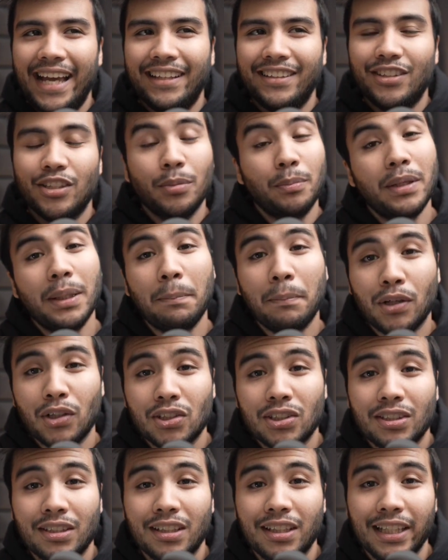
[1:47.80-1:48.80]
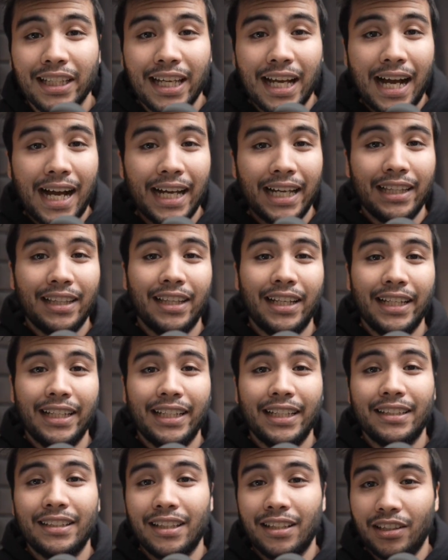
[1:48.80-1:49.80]
and to me personally, I
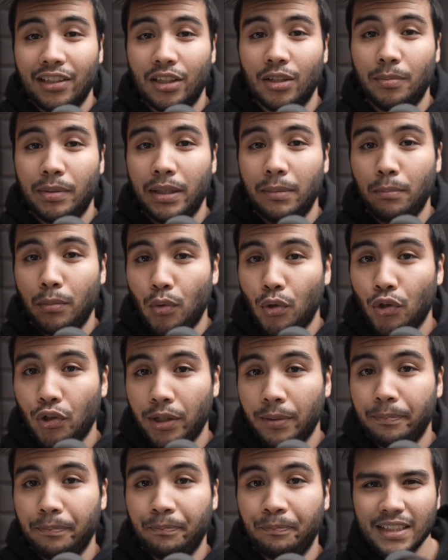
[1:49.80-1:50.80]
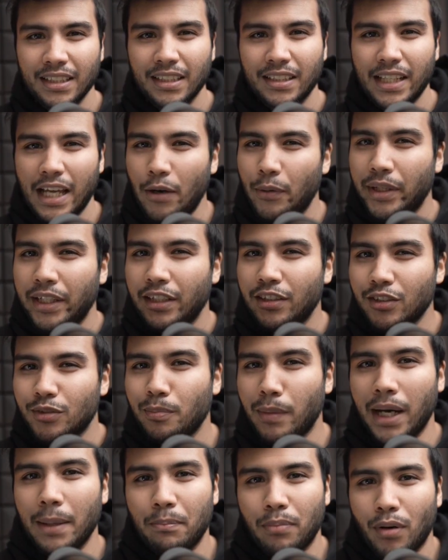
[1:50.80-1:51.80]
like it a little bit more. Now, here's
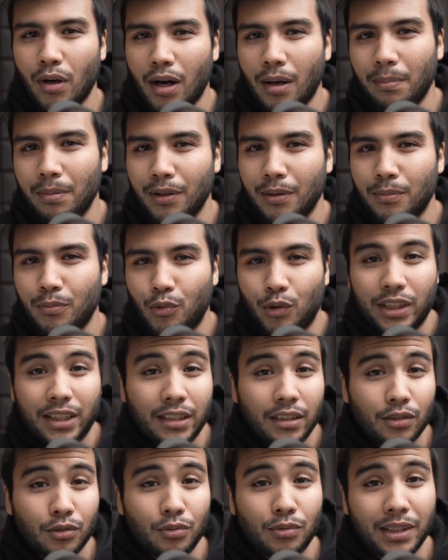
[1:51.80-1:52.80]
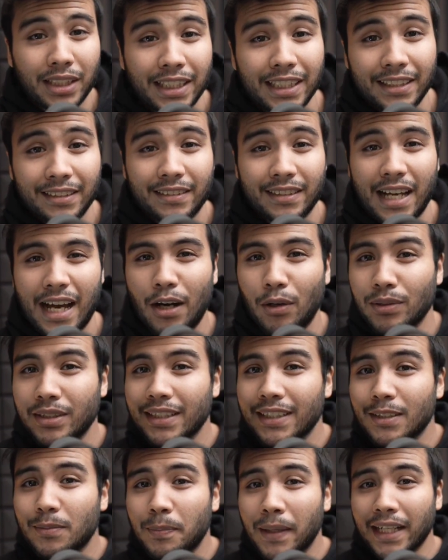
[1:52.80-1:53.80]
my problem with this release. I was
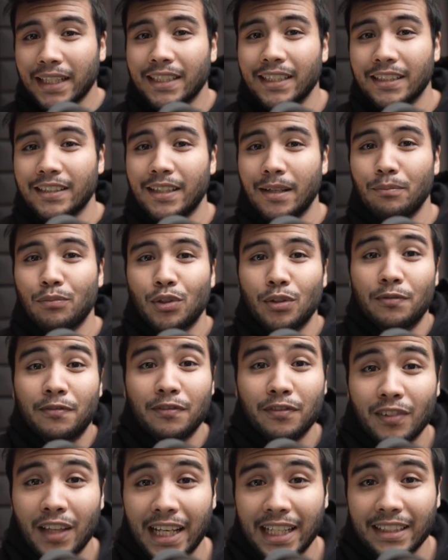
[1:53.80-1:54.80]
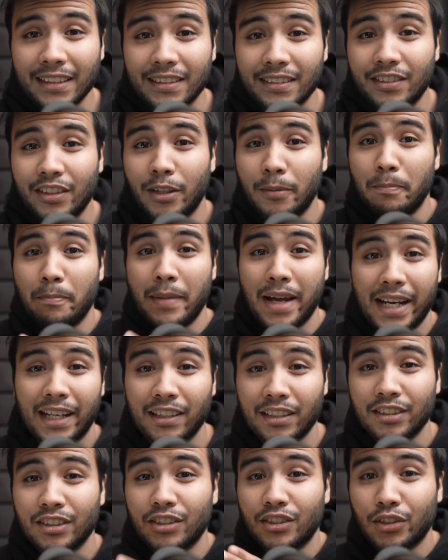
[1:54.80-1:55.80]
expecting them to flex their
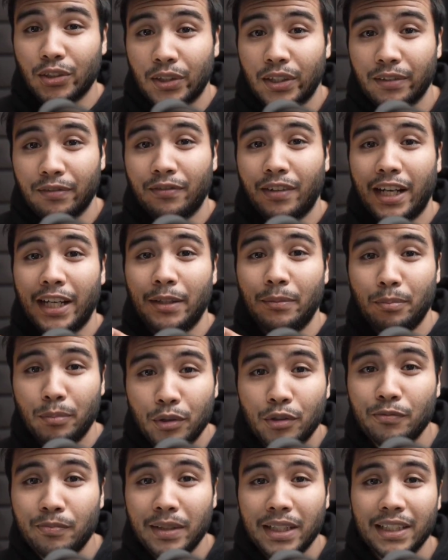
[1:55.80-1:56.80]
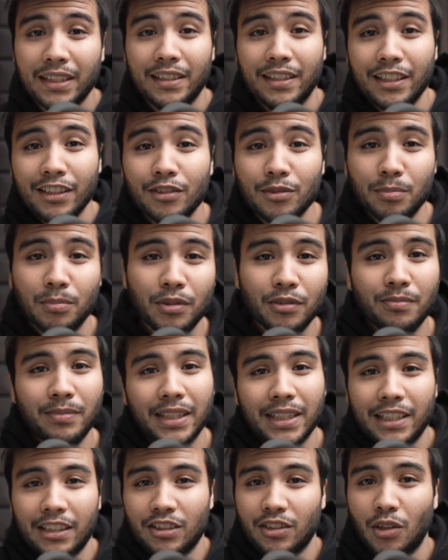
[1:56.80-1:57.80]
meta certified movement. This
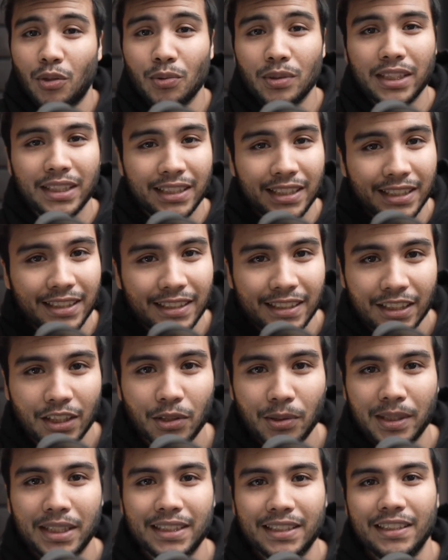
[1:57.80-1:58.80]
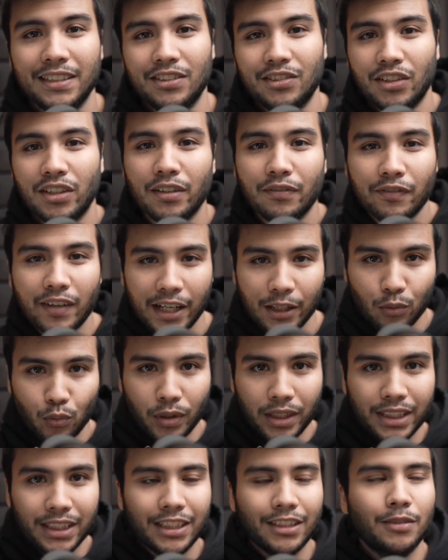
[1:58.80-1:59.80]
movement is only the COSC certified,
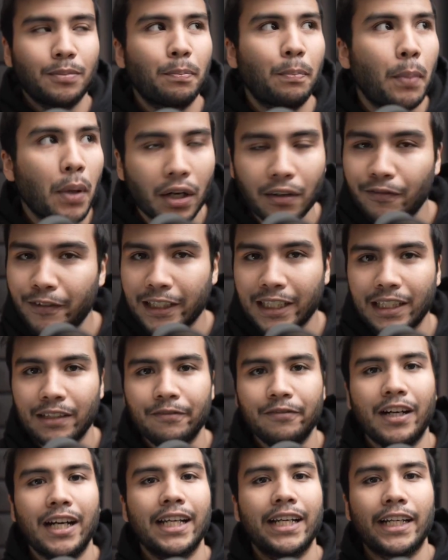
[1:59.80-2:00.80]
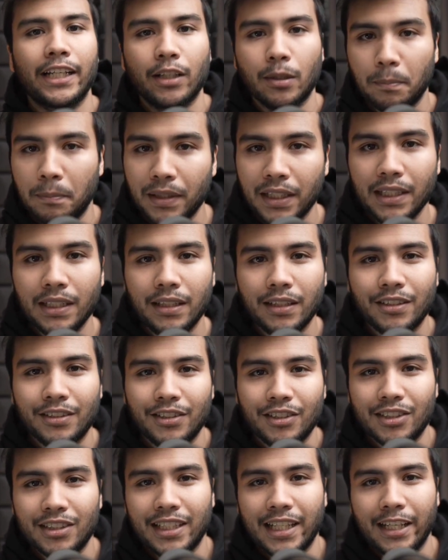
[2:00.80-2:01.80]
which is perfectly fine. I completely
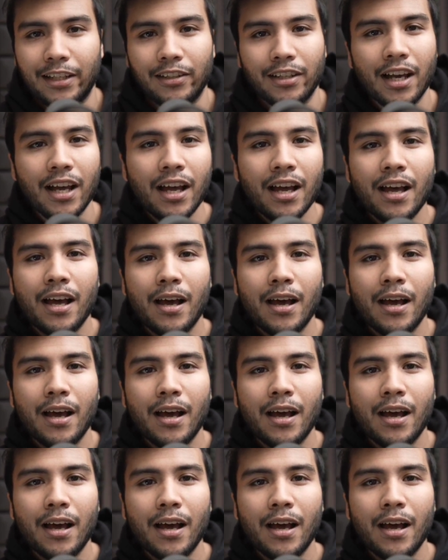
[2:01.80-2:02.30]
understand.